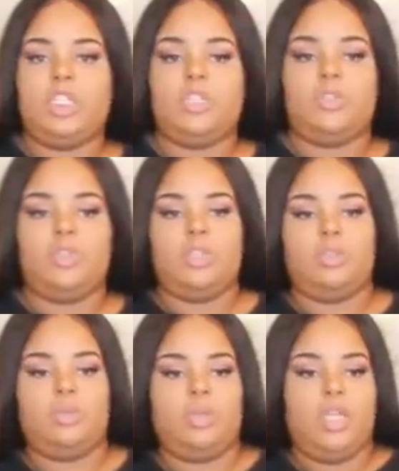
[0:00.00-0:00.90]
Just a
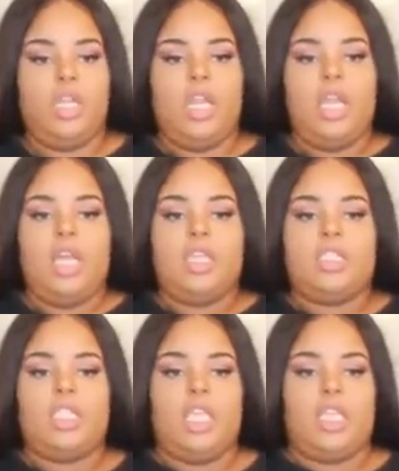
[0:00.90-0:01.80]
little
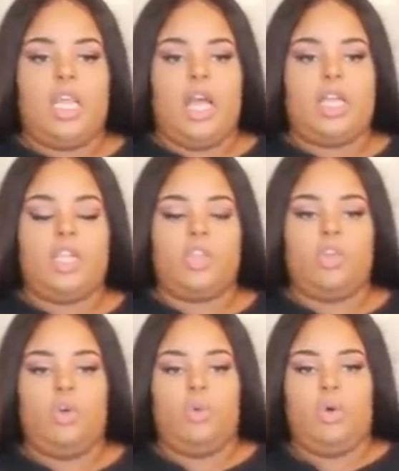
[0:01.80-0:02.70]
tee that I can
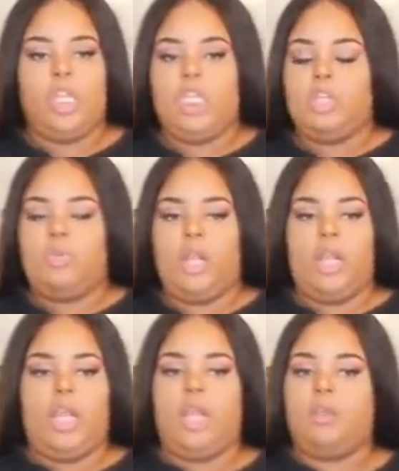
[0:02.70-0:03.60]
throw on either
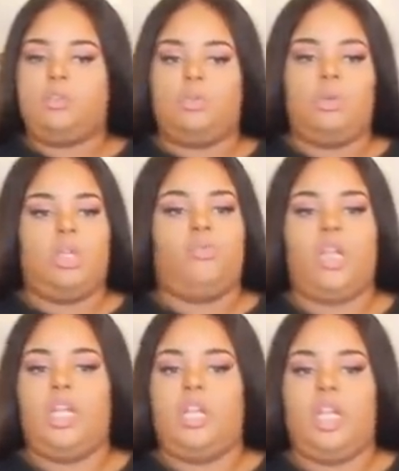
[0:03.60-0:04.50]
around the house or
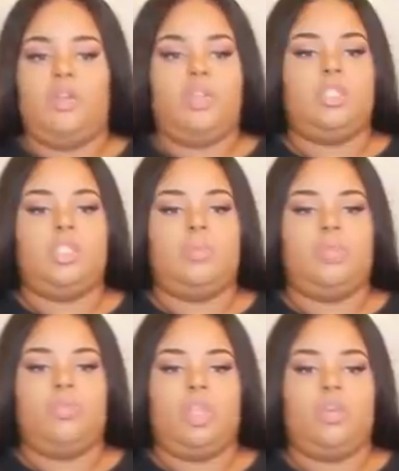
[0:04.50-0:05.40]
running errands,
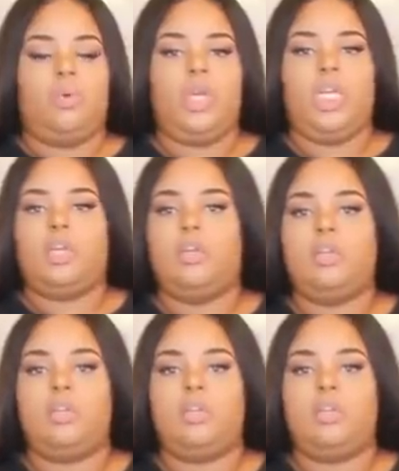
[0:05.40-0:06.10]
something really quick,